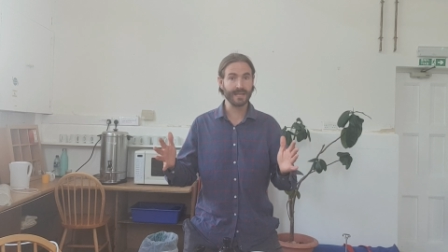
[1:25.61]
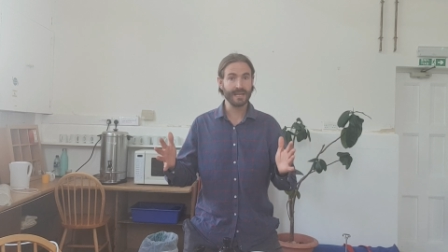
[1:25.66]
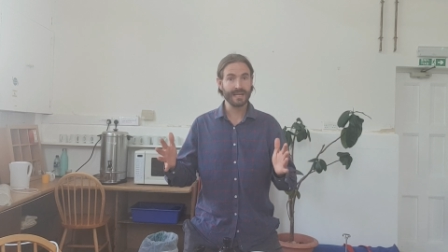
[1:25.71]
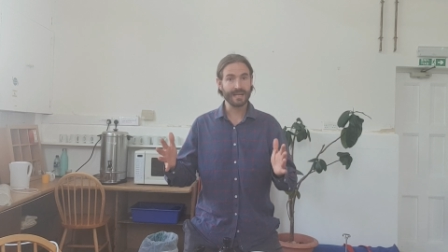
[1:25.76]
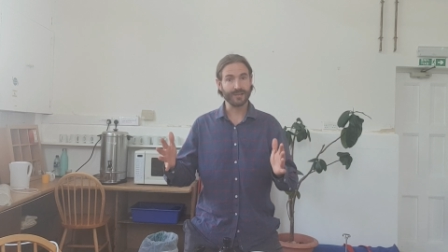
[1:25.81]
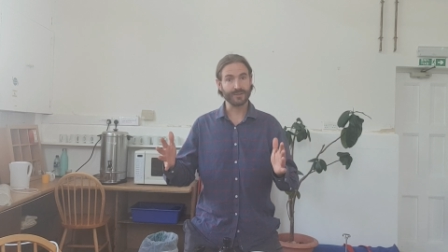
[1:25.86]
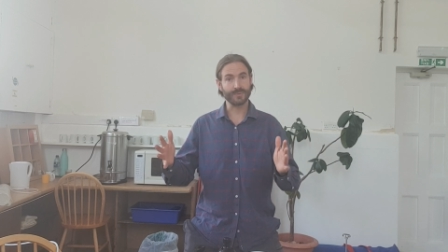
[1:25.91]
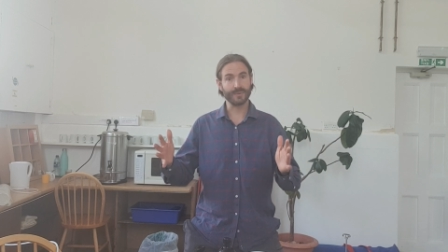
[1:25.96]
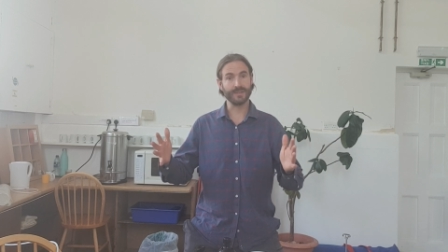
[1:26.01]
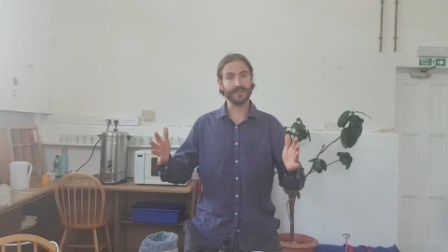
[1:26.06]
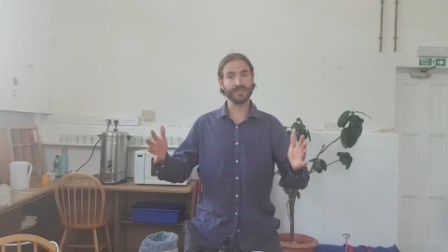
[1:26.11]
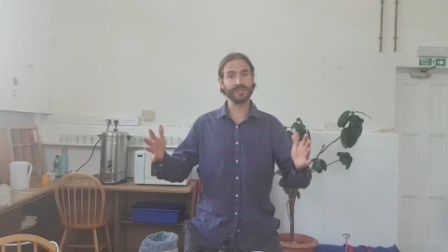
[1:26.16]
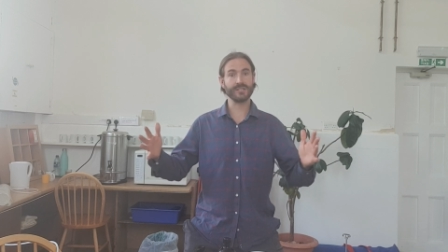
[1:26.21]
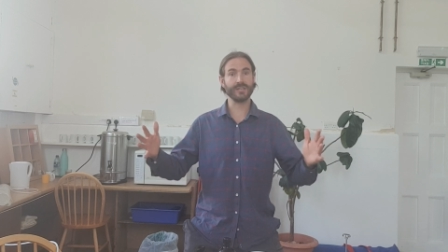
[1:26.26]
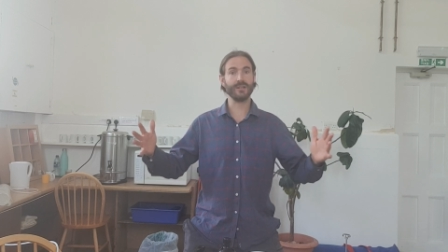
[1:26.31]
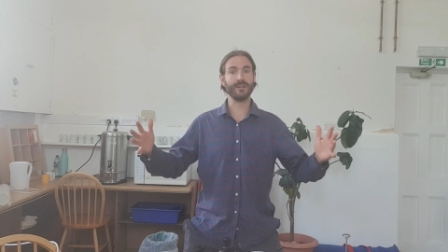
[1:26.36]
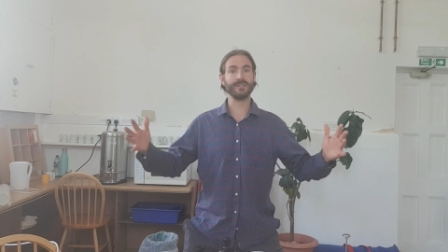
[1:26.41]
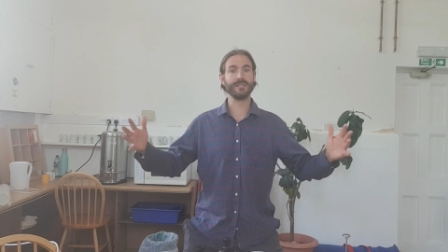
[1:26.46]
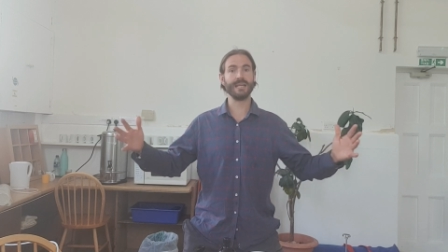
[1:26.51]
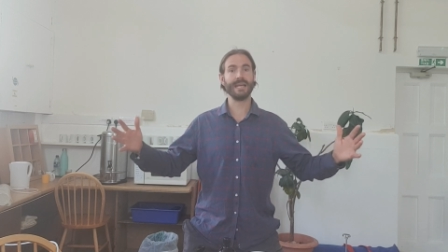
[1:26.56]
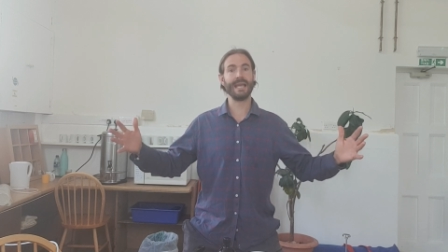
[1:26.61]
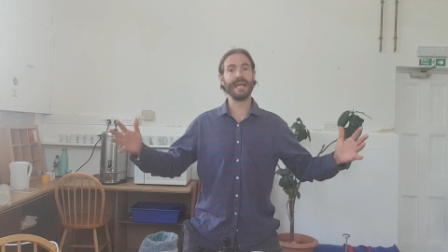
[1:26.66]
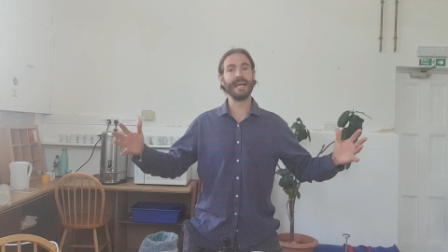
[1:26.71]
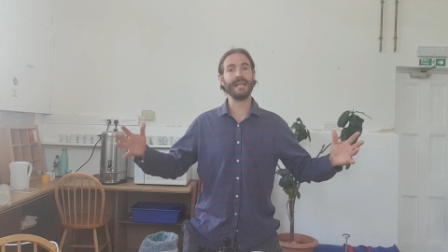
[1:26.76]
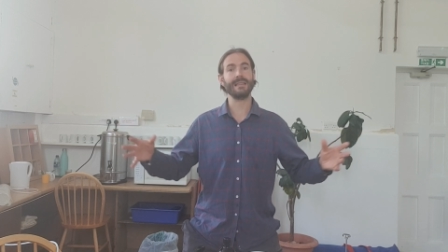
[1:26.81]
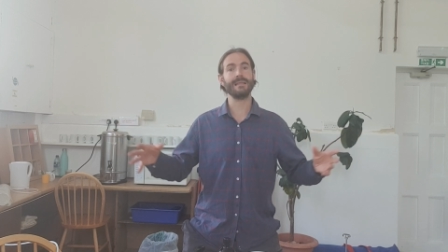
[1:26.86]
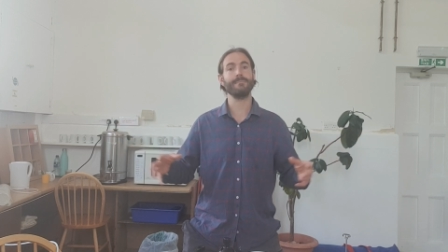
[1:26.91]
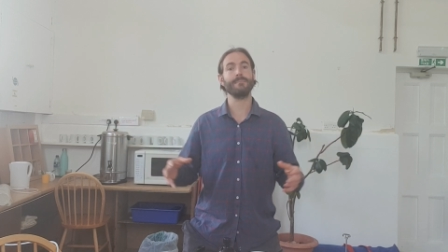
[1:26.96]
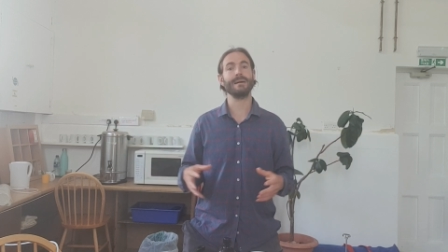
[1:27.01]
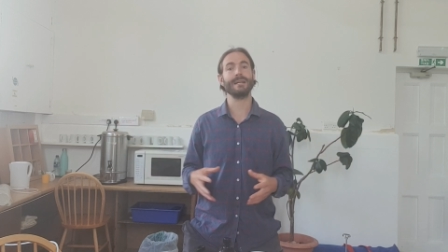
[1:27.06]
is when you start to hit
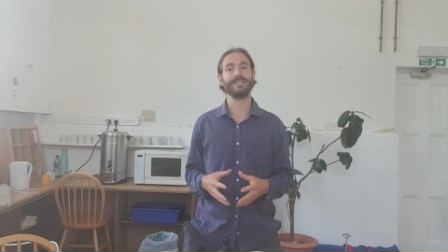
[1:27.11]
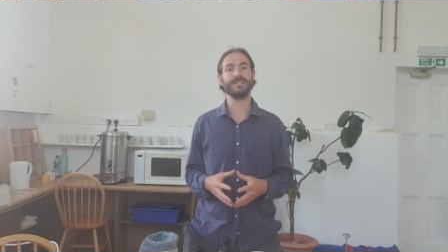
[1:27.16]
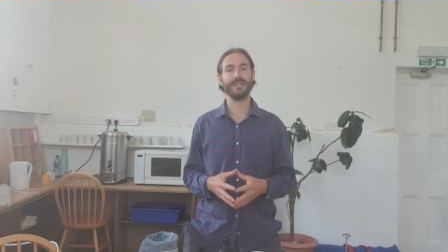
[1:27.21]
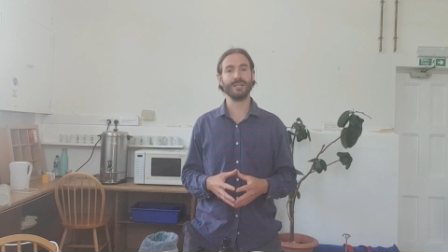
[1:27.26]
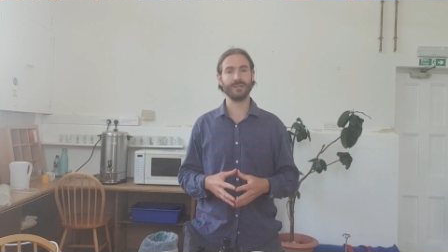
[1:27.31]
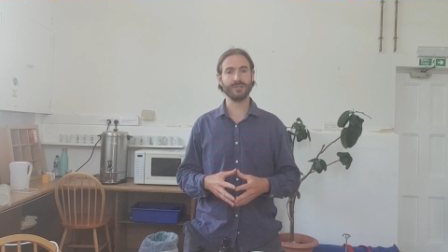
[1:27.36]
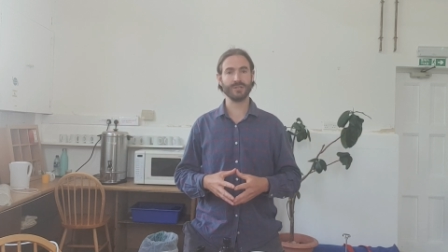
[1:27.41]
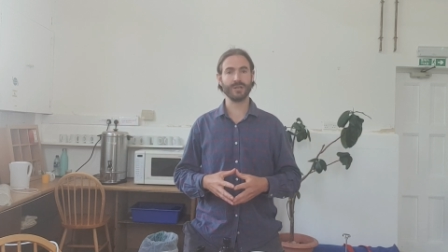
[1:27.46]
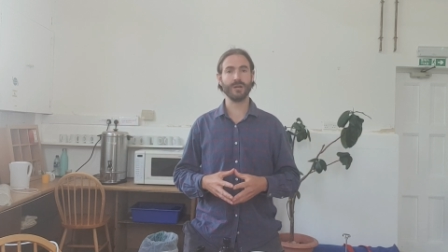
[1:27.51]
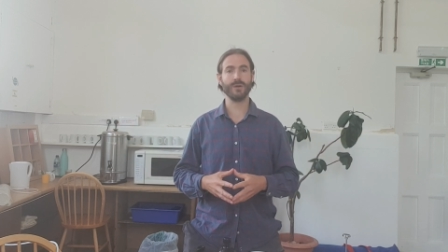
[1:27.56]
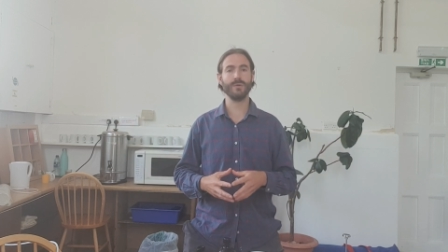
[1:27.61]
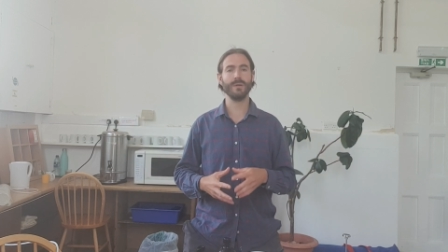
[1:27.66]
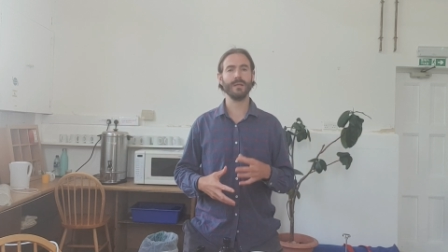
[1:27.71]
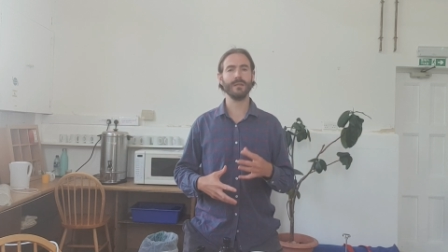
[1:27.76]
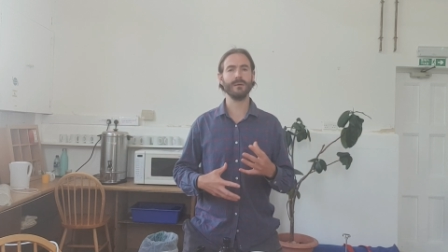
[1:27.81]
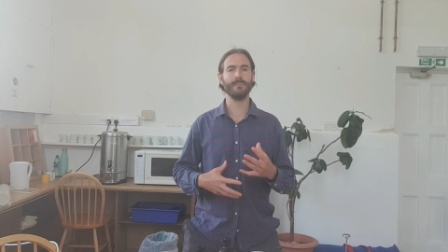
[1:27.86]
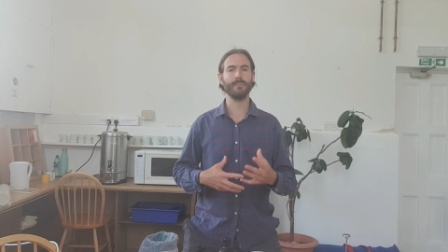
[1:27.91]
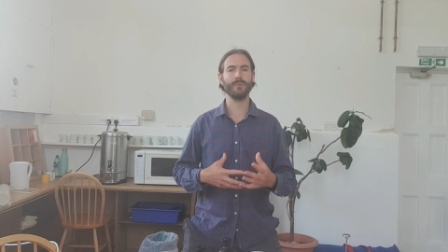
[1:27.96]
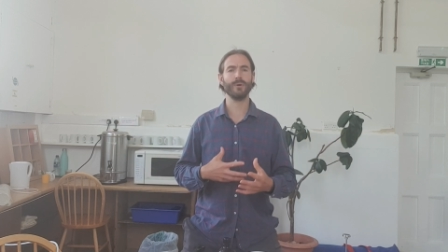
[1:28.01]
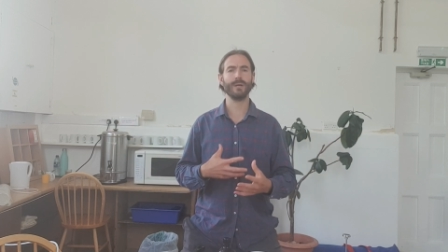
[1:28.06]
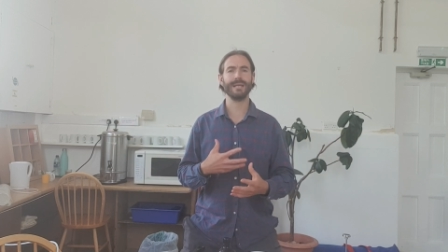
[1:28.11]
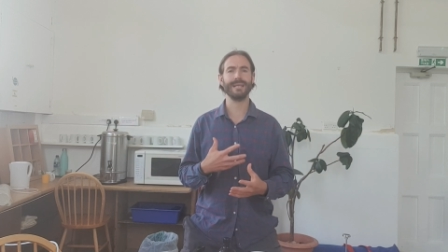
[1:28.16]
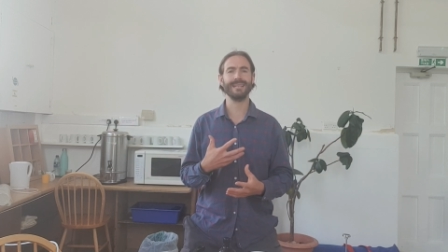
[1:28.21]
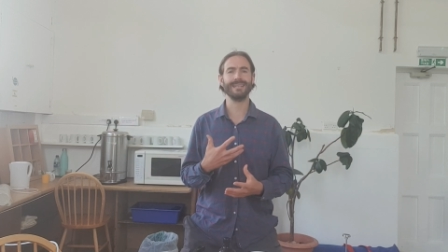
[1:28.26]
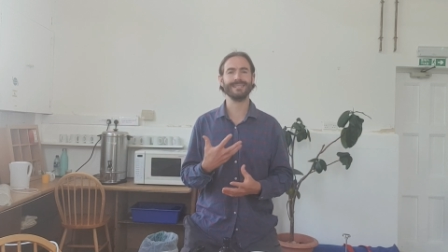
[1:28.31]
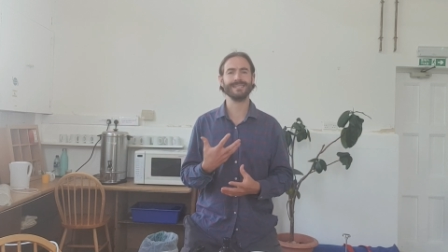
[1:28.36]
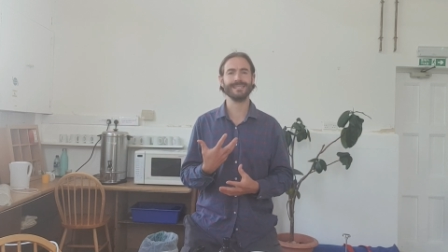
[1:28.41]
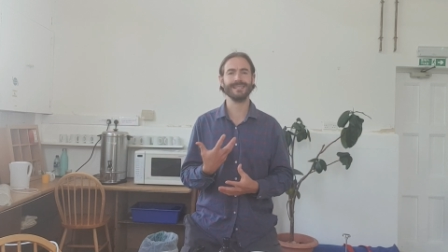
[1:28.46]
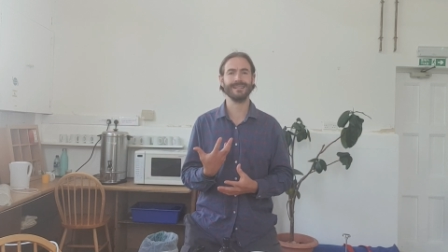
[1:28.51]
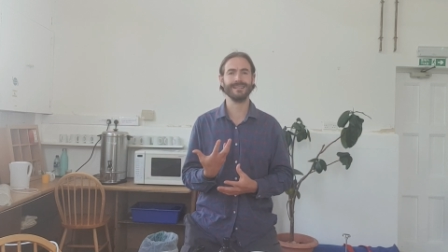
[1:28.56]
the magic zone and the body
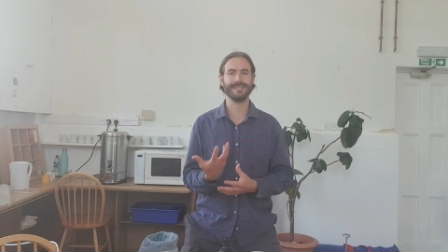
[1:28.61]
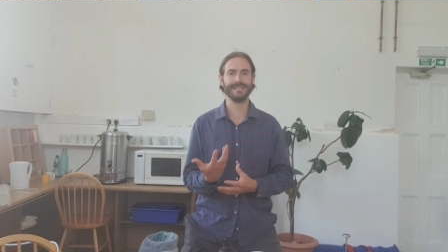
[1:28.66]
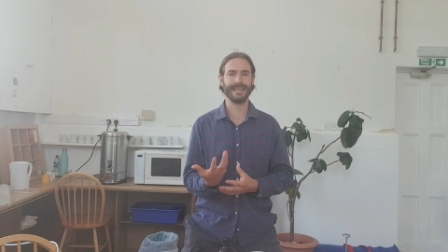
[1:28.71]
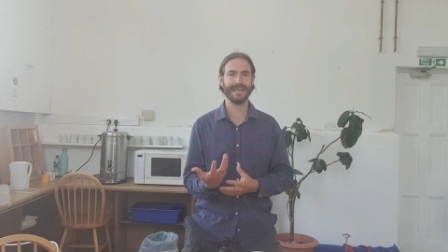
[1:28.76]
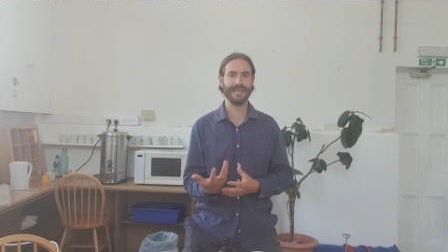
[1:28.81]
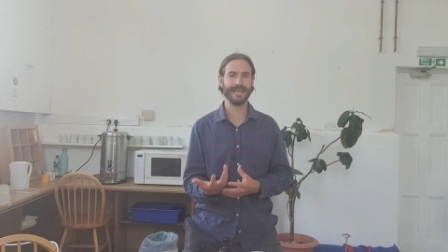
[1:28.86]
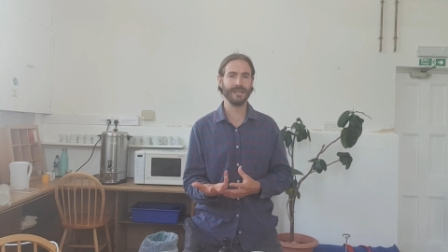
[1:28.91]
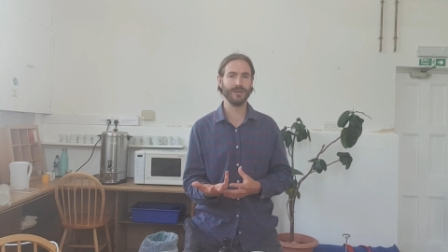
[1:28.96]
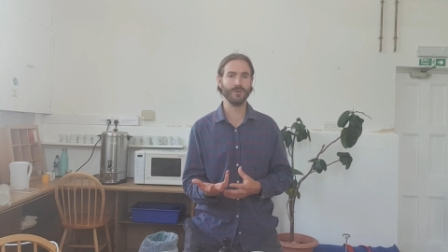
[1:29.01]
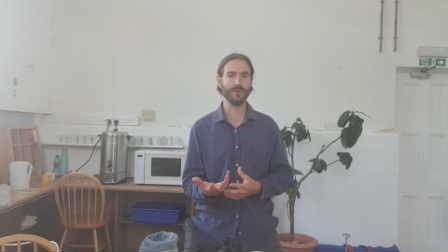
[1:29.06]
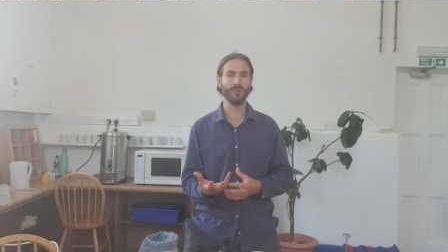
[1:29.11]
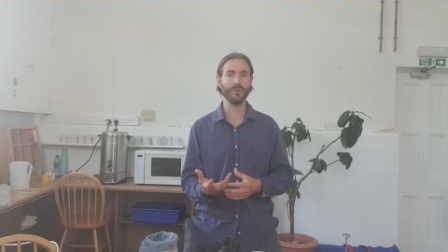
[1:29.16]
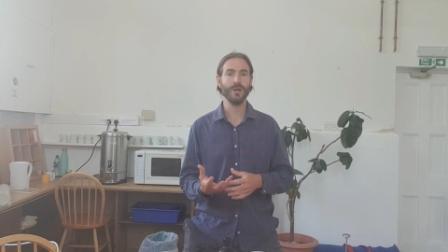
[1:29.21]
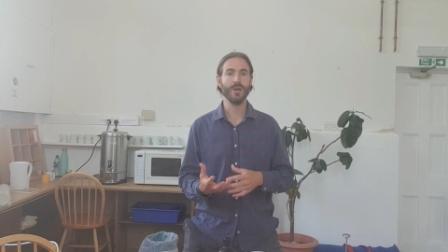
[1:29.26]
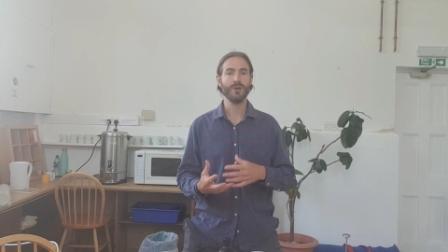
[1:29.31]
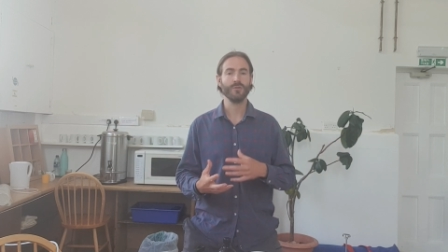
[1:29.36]
starts to heal,